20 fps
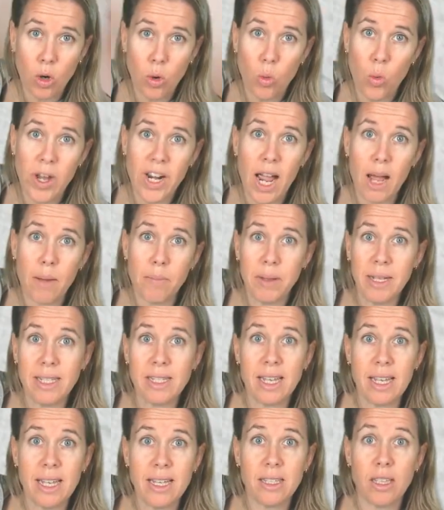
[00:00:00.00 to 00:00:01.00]
what happens
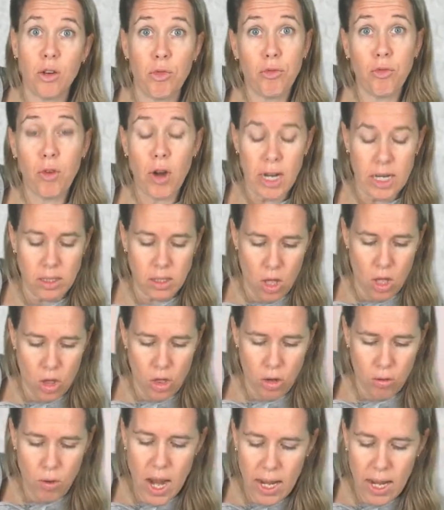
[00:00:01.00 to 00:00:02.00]
is it frays the
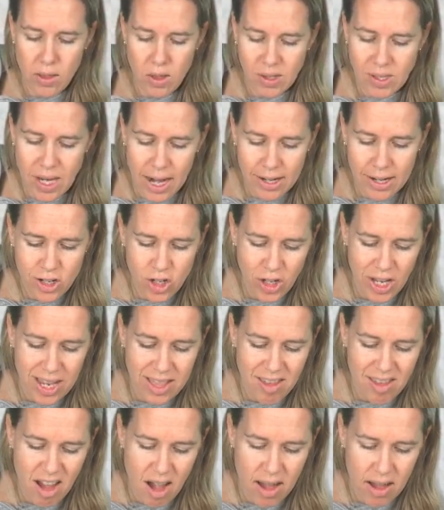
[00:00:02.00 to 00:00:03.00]
thread that's actually in
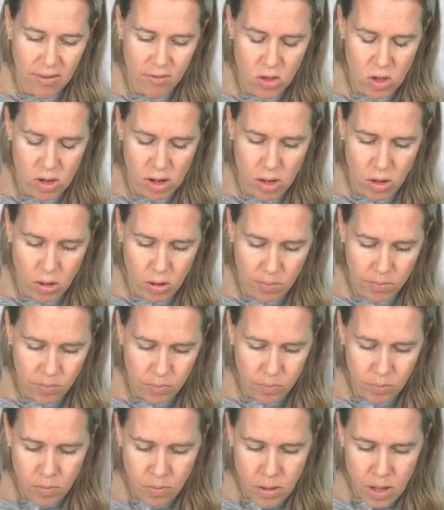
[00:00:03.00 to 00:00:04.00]
the eye of the needle.
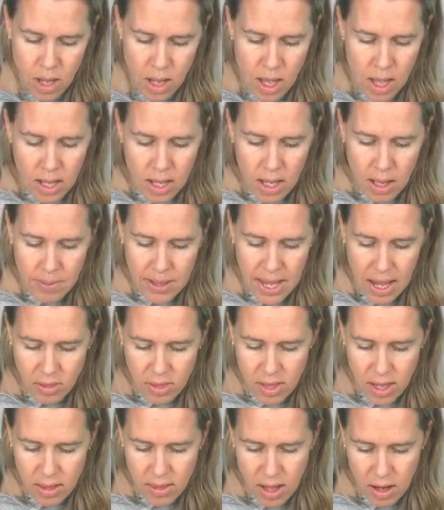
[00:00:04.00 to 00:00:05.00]
Coming out
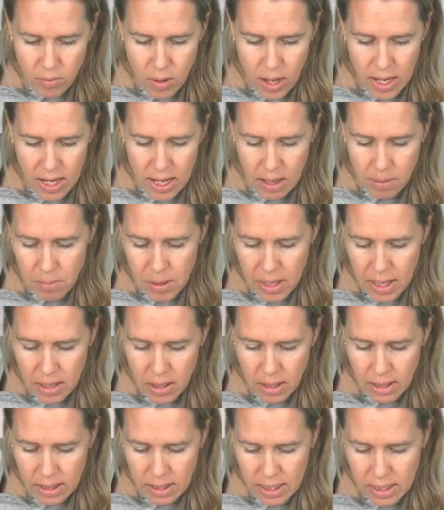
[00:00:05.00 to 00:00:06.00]
then, that right hand bead,
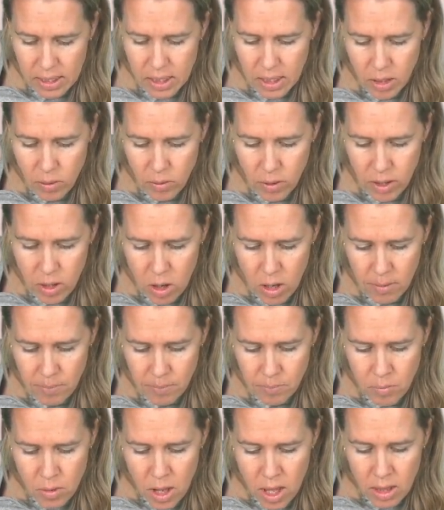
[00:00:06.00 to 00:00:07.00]
continuing on.
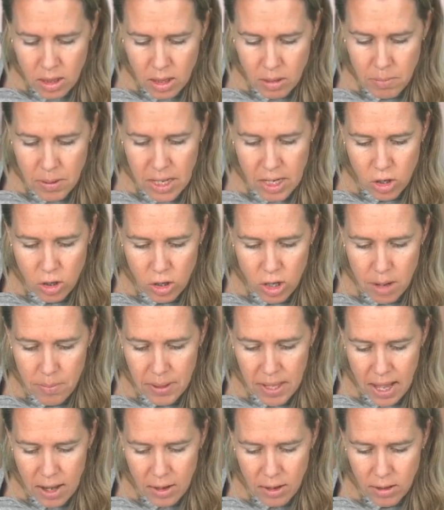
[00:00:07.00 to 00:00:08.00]
The bead you're coming
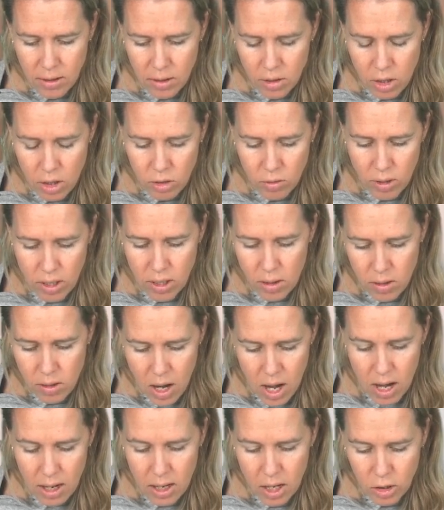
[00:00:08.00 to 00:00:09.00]
out of, the thread,
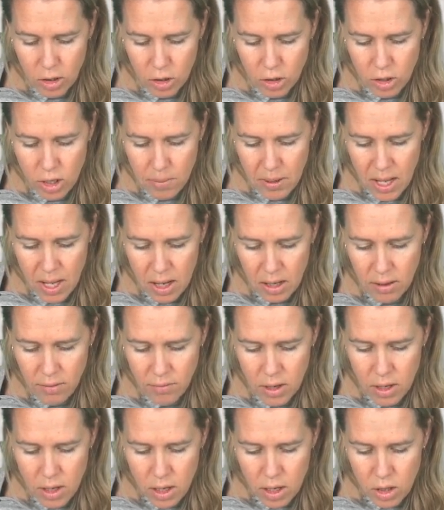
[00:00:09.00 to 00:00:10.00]
uh, color you're coming out of,
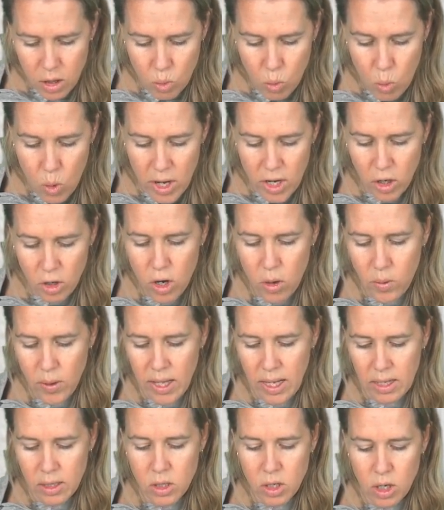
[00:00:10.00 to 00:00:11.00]
the one you're going
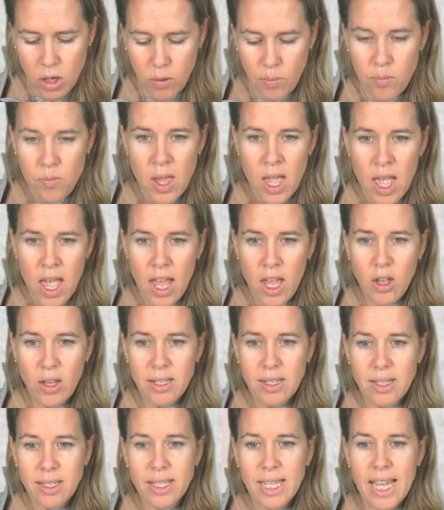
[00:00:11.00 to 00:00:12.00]
into. You can
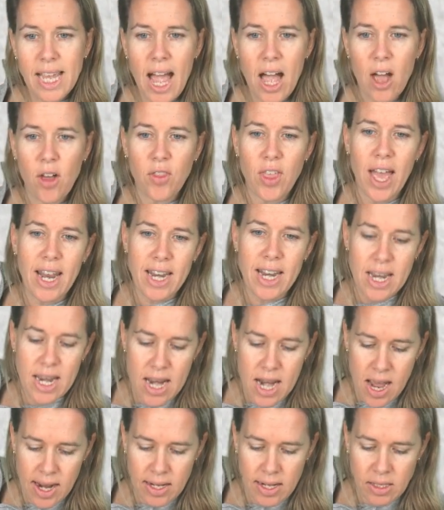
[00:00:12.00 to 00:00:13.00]
see how that
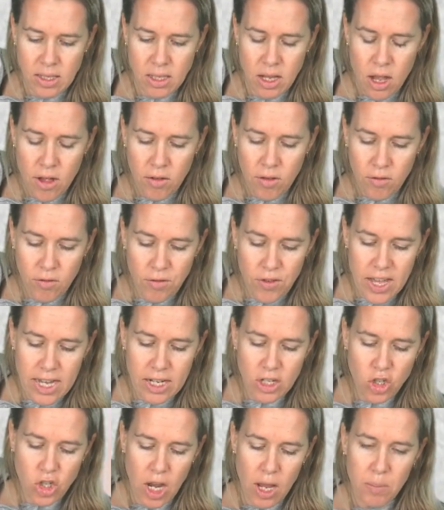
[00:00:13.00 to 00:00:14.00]
nice V
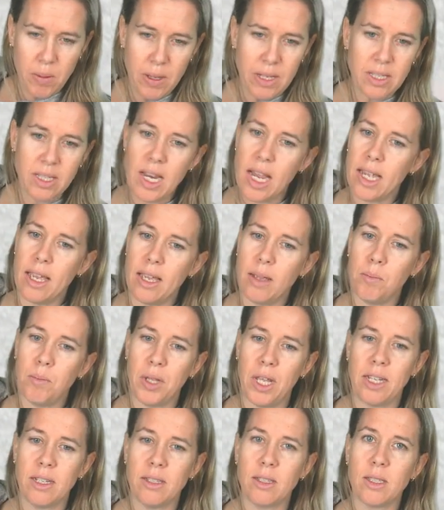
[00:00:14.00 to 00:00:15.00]
shape is taking
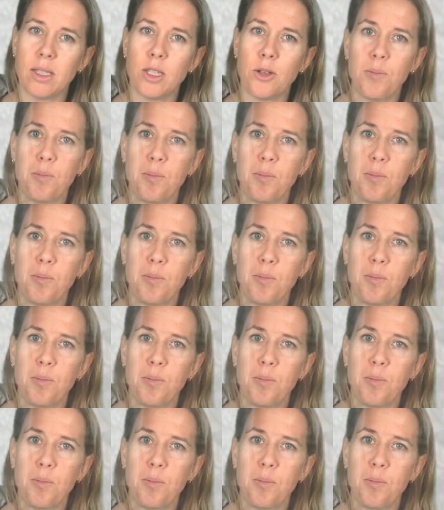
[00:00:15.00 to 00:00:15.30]
place.